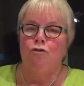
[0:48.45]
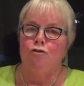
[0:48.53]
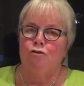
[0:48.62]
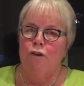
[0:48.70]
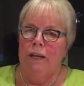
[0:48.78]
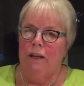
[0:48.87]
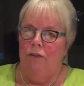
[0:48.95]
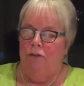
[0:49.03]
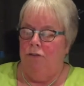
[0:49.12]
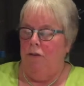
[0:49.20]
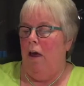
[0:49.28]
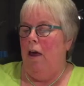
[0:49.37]

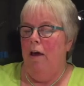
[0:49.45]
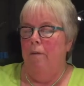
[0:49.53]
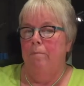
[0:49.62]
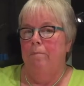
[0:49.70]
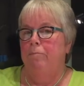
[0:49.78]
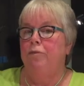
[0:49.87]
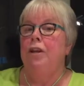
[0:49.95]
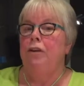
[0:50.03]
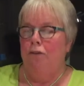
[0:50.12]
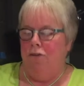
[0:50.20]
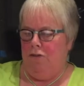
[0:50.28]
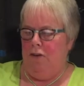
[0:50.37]
drinks
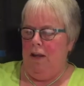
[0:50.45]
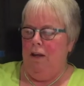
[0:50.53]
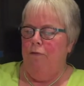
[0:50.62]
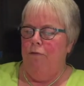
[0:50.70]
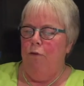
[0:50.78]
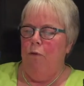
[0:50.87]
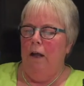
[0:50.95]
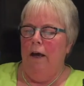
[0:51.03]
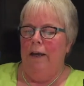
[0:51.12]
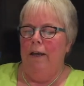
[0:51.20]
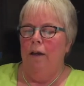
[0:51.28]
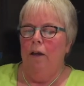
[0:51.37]
dynasty, if you
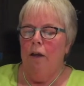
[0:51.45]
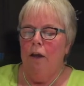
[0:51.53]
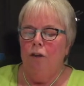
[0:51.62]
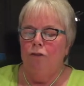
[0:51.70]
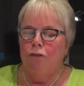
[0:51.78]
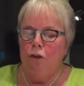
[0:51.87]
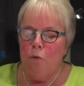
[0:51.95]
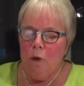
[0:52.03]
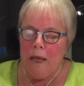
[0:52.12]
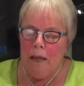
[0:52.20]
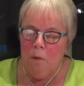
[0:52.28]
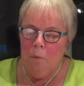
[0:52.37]
like. So
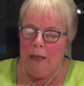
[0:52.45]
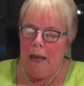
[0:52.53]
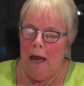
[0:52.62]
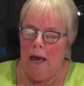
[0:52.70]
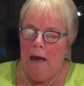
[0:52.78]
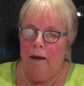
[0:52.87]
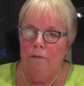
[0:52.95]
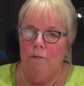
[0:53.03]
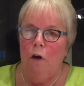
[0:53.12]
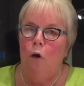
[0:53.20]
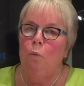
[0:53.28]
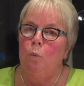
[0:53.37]
here we have
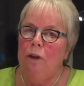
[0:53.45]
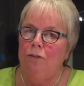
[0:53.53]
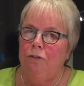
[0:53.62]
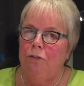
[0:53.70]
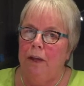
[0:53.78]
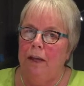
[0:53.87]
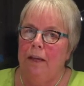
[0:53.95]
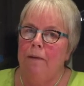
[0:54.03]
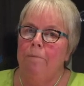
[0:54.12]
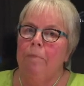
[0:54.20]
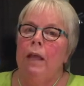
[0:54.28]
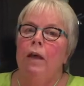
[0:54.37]
a
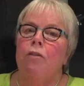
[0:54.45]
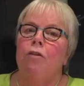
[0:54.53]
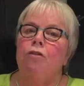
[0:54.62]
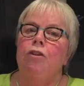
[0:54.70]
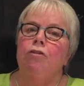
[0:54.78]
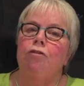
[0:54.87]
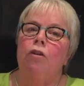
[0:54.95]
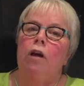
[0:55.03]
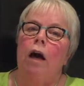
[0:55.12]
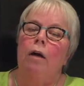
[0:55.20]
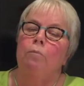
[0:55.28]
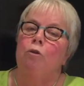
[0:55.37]
whiskey that is
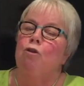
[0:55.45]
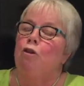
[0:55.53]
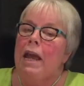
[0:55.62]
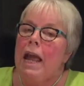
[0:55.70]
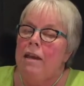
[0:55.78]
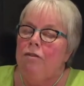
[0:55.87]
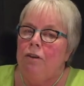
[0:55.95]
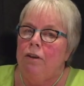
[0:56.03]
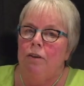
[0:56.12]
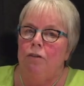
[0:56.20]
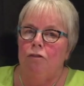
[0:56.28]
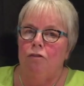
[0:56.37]
created
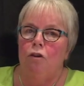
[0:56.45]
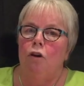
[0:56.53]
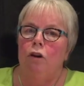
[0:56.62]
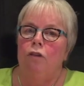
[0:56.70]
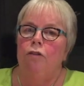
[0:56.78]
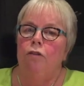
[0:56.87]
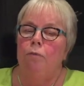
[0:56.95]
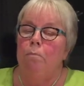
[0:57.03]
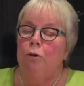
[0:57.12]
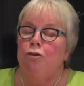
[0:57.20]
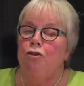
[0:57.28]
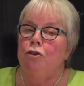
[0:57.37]
in Scotland and
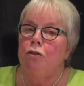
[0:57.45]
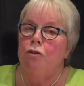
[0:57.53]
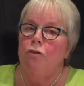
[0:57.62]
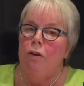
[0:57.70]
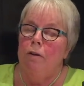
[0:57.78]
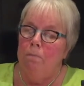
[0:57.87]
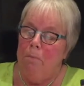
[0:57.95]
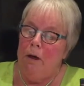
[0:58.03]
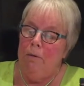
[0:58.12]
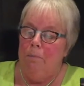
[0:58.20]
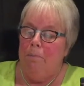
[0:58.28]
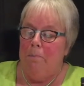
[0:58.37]
matured in
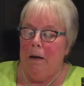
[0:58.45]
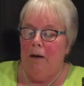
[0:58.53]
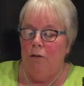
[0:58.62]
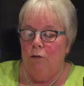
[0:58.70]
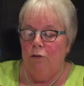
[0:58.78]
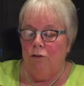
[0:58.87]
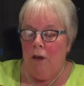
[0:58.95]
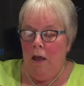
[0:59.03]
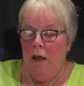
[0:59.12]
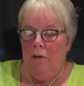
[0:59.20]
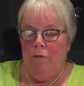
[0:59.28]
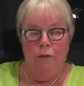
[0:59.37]
bourbon barrels
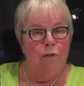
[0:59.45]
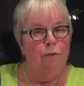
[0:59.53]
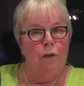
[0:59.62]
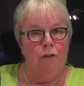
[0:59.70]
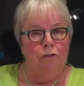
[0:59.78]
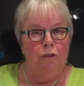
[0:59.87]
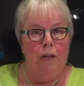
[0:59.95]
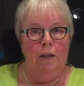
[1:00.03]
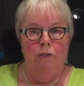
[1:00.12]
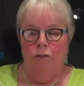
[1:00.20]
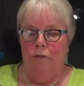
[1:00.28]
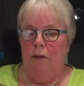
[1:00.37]
for the first
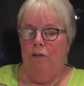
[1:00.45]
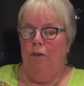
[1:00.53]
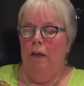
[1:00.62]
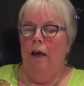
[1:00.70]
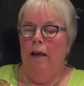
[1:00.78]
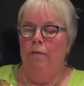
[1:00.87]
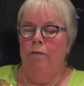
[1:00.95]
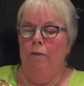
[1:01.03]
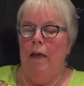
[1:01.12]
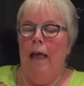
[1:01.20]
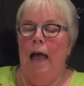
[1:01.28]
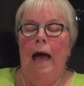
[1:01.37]
years of its life,
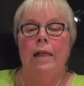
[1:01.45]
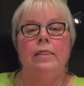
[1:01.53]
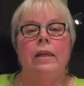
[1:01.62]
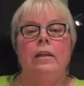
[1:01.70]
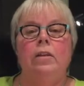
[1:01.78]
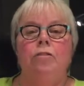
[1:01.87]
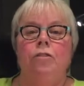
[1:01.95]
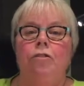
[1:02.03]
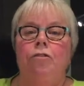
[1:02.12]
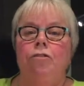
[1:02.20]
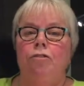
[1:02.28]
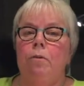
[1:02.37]
and then it
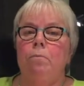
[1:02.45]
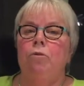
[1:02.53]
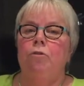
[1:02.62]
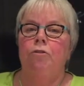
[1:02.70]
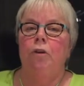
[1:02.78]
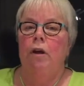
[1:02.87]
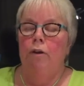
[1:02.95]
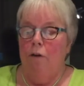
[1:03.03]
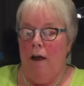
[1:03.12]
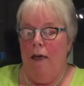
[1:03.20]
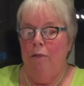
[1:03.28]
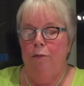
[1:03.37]
is shipped to
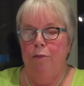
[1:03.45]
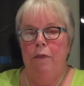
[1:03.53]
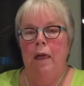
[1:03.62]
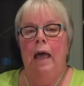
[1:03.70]
Jerez